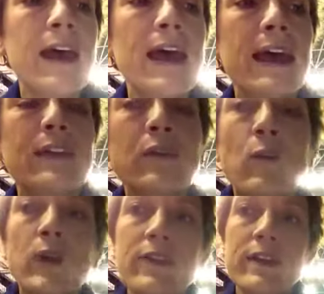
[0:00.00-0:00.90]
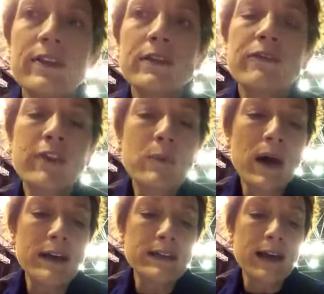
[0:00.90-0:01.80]
And within the free
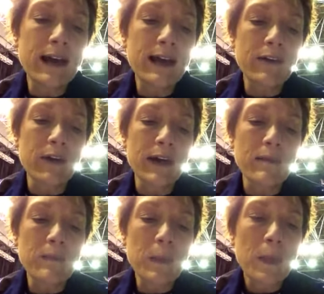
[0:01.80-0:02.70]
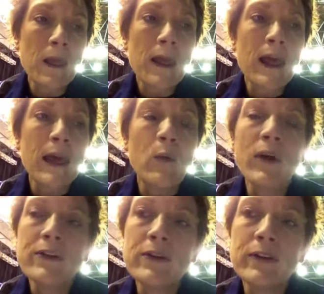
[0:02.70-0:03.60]
body diagram,
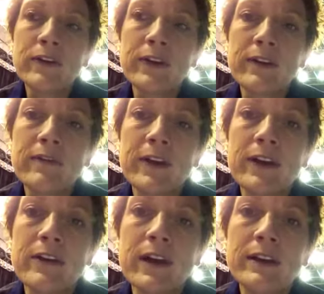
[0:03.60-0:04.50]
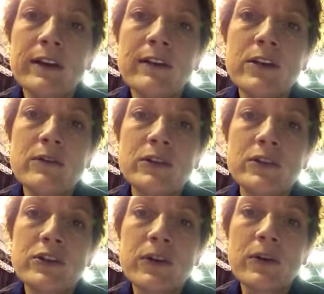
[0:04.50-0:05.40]
with your stick figure, I need you to
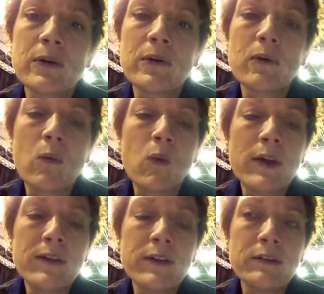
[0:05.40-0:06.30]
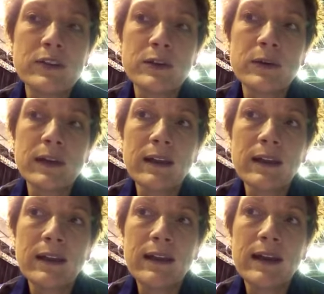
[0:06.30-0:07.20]
show what they're doing
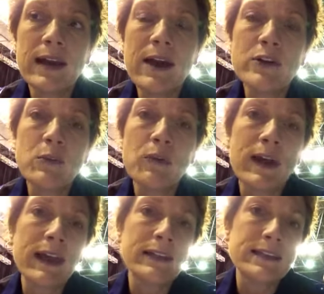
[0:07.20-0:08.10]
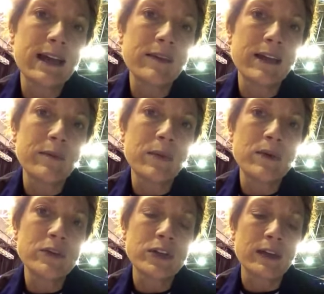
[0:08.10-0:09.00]
and how you're breaking down that
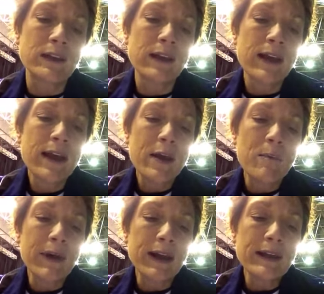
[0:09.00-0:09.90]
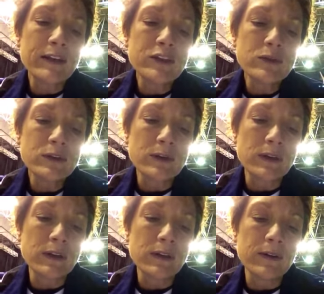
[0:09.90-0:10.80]
motion. But I need you to
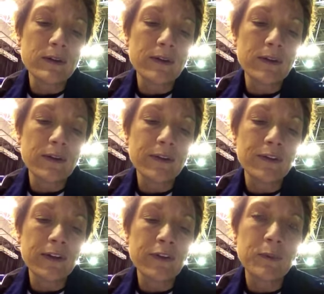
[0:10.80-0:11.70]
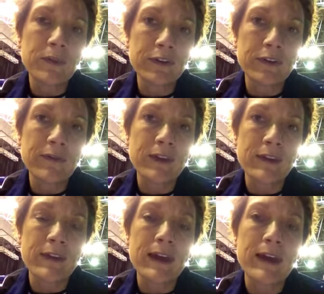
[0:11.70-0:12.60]
include 6 specific
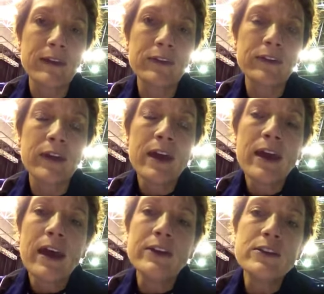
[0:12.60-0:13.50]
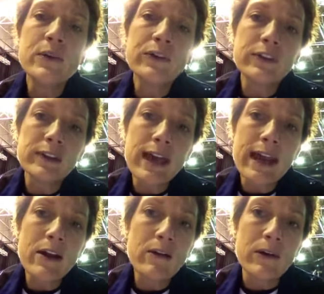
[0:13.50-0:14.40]
things and use an
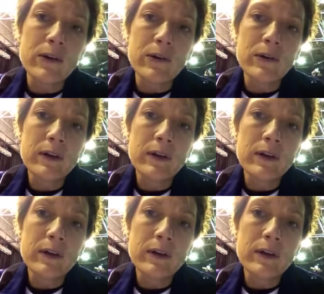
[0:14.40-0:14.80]
arrow